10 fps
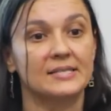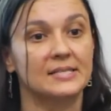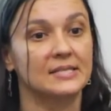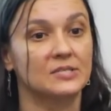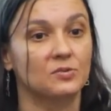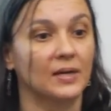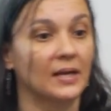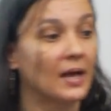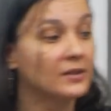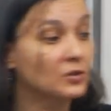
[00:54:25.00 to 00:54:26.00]
history.
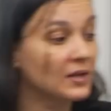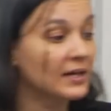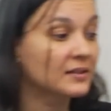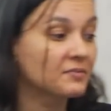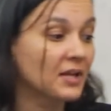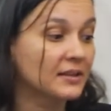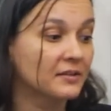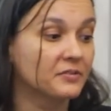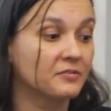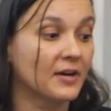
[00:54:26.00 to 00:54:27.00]
There are lots
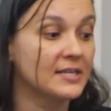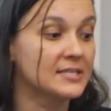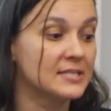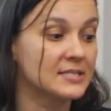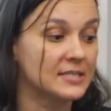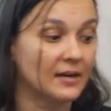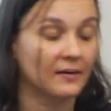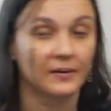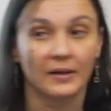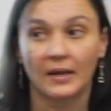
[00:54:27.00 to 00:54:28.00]
of devices
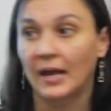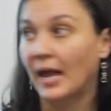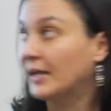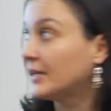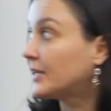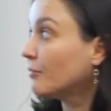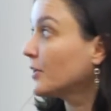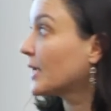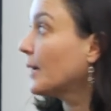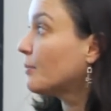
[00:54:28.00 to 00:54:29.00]
there. In a
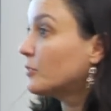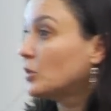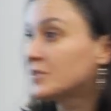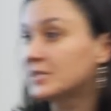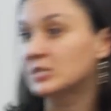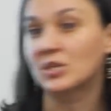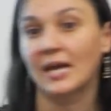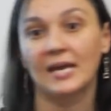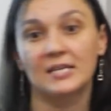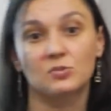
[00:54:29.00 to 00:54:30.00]
different type of usage
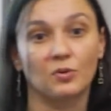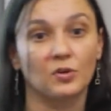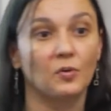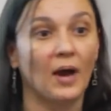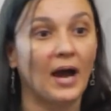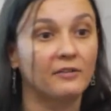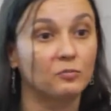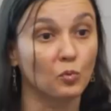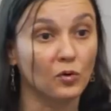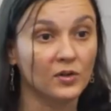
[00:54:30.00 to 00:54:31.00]
case where you have
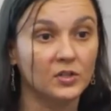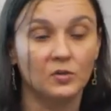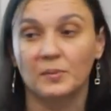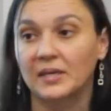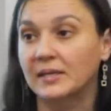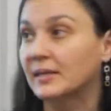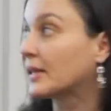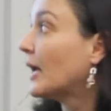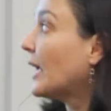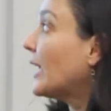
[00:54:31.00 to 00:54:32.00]
more
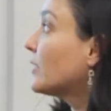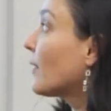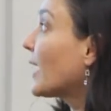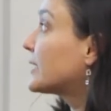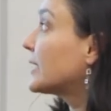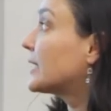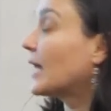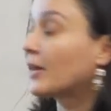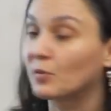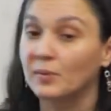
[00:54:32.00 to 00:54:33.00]
humans interacting
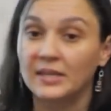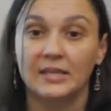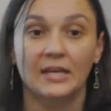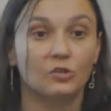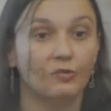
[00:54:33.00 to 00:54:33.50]
together, we think